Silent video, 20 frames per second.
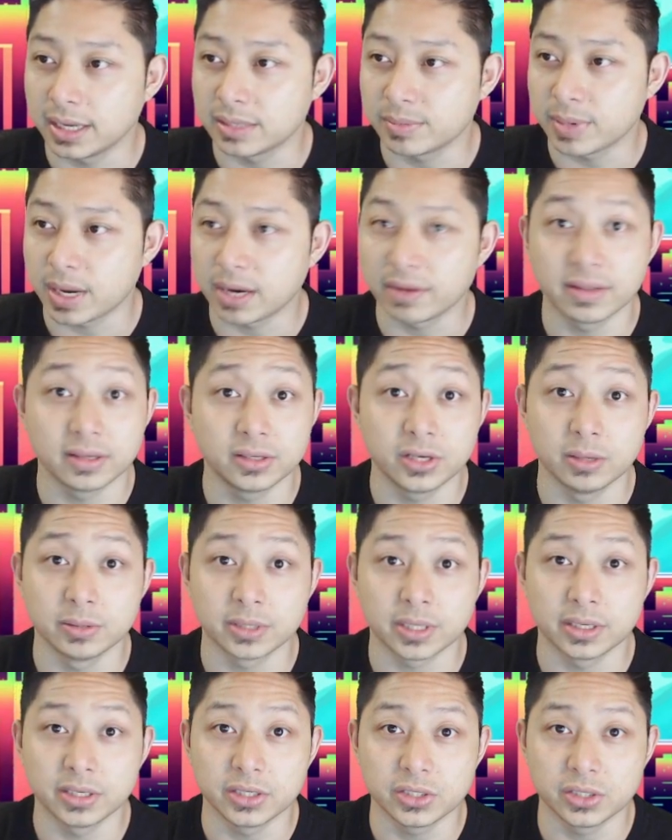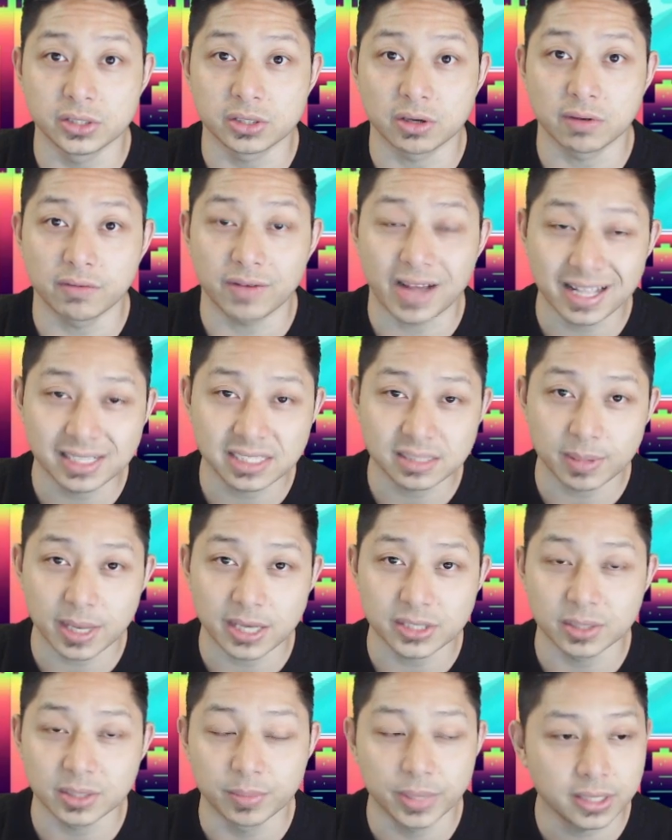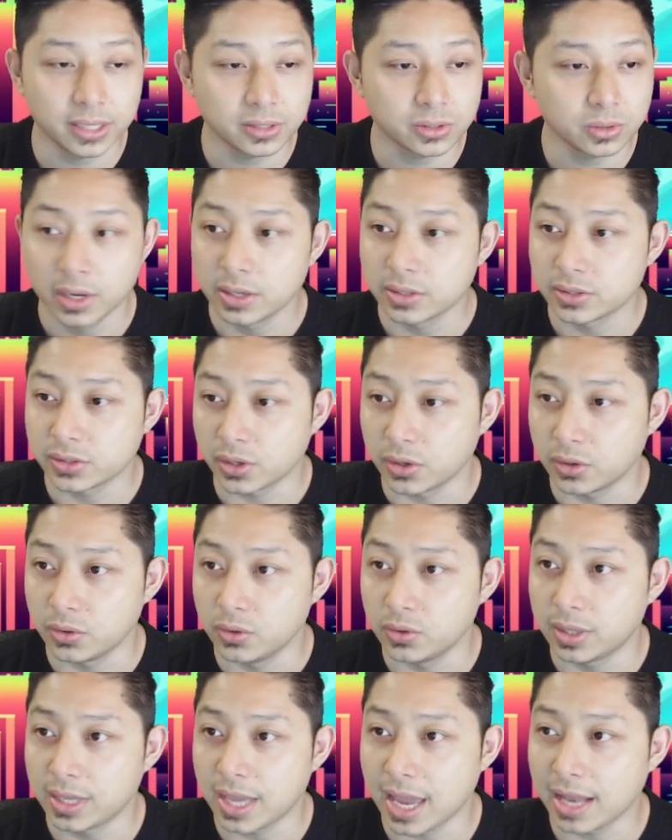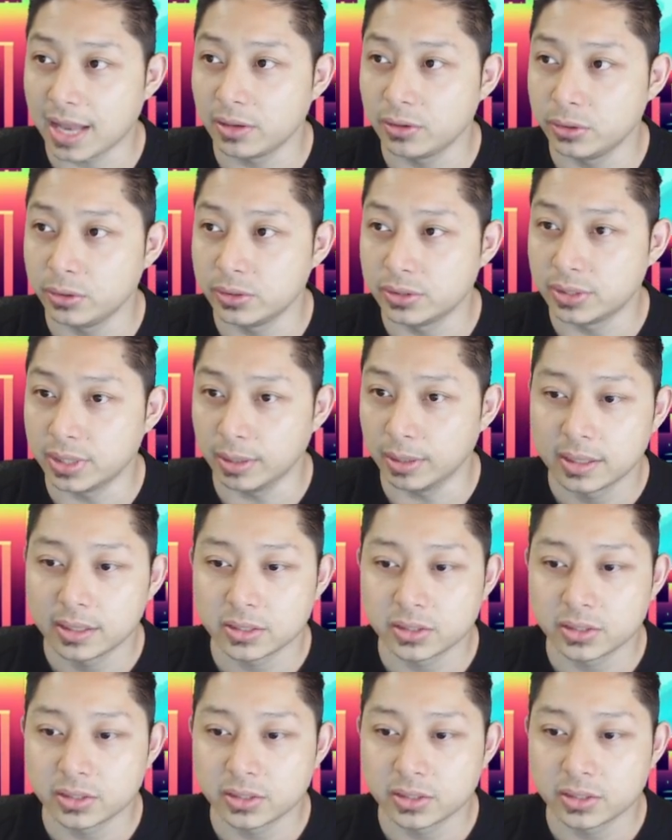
It's part of the terms and conditions of Unsplash and Pixlr, so you can use them.